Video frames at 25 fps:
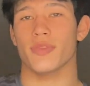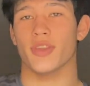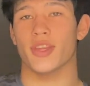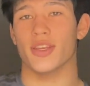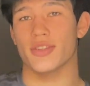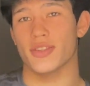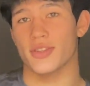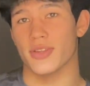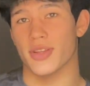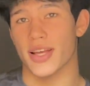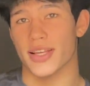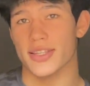
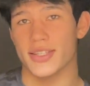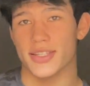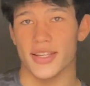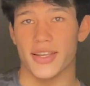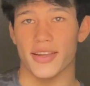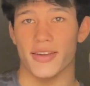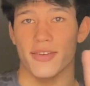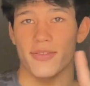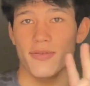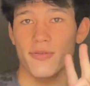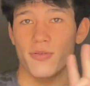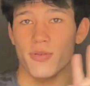So that's
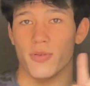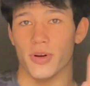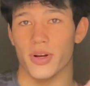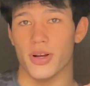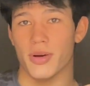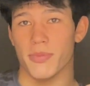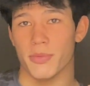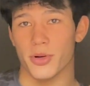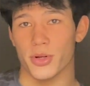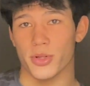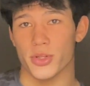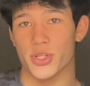it for
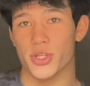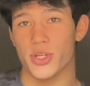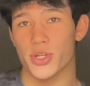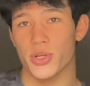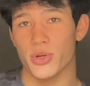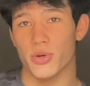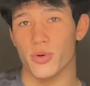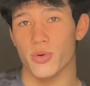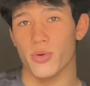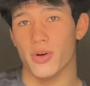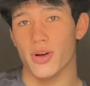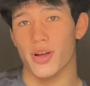number
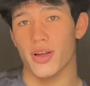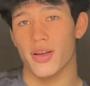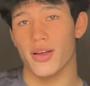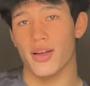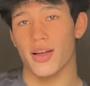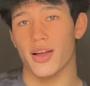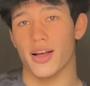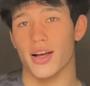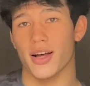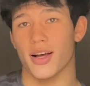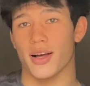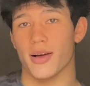two,
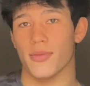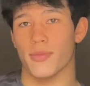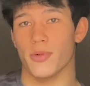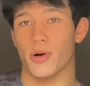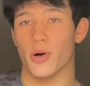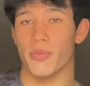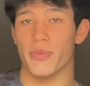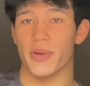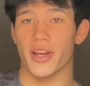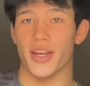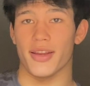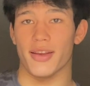
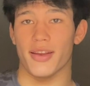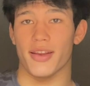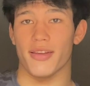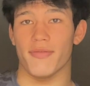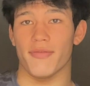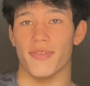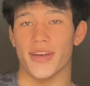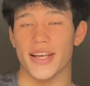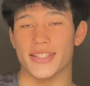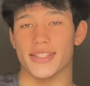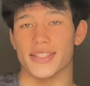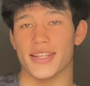open an
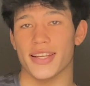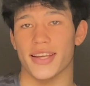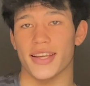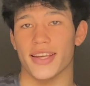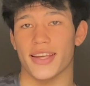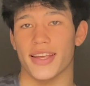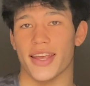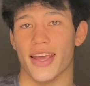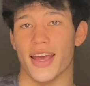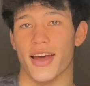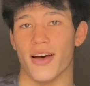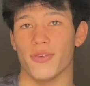investing
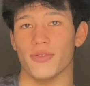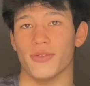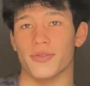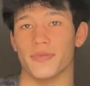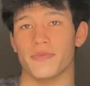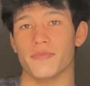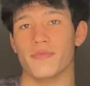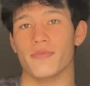account.